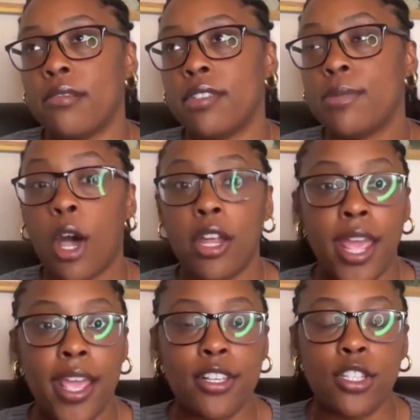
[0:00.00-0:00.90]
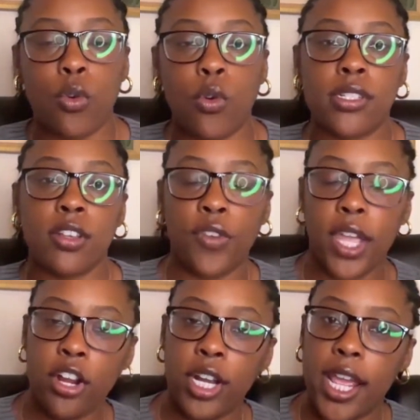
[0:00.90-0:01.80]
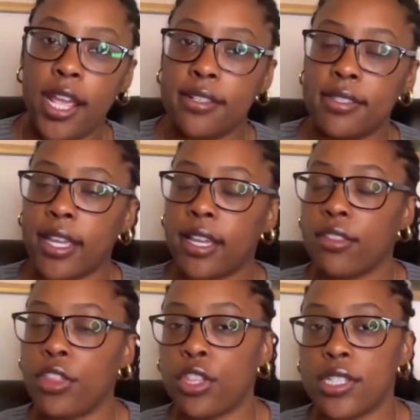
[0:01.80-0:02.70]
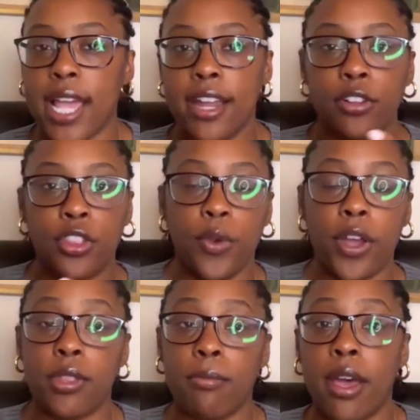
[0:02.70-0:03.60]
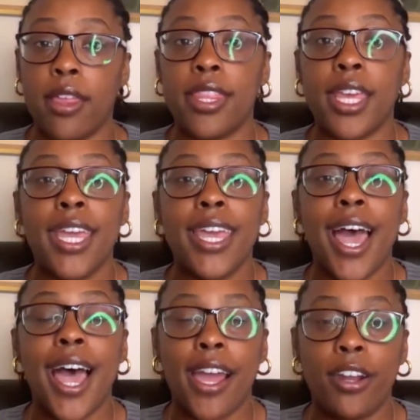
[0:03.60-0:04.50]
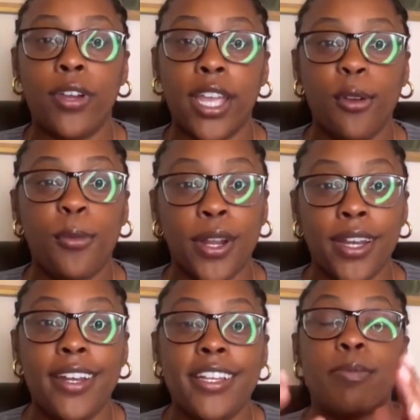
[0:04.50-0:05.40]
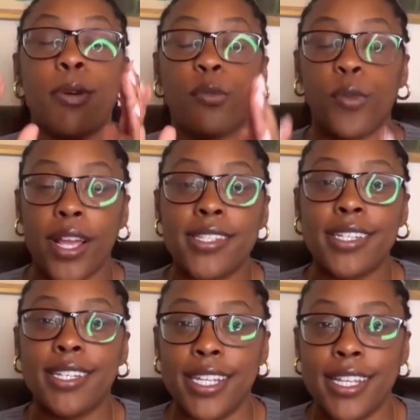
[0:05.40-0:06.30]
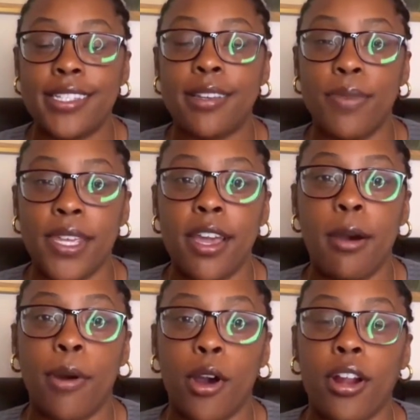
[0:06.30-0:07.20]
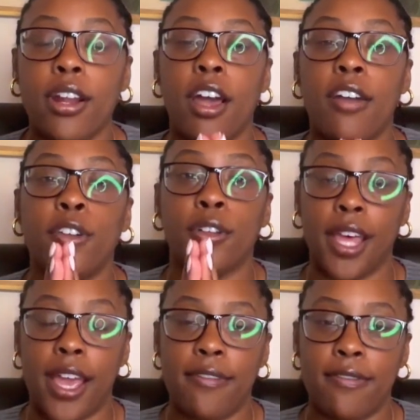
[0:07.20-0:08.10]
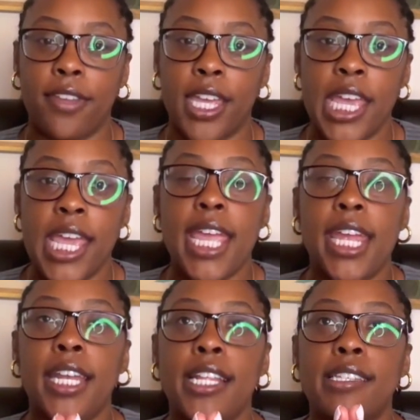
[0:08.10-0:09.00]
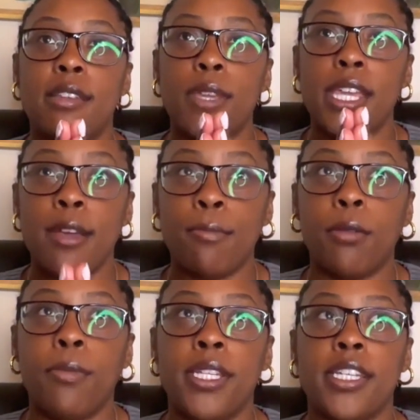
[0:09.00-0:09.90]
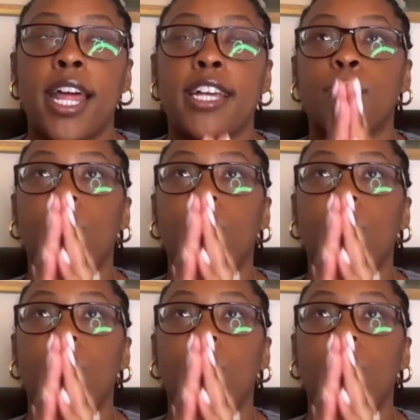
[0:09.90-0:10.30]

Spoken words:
spa days or self-care days like scattered throughout the month. I don't care what it is, but rest needs to be a part of your life. It needs to be implemented as